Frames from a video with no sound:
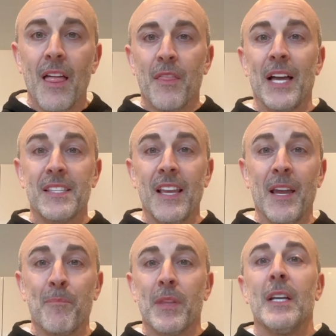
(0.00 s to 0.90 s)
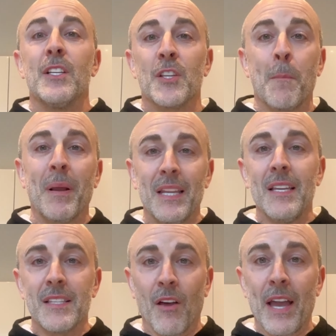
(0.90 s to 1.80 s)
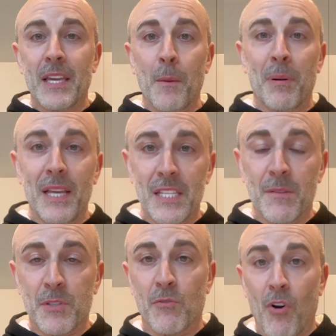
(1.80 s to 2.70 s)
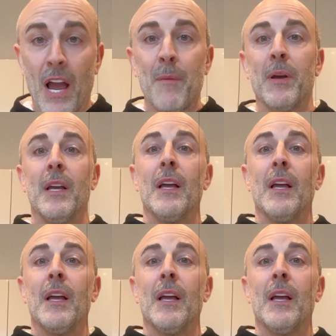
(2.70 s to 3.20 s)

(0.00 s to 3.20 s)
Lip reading: That's it. So please like, please subscribe,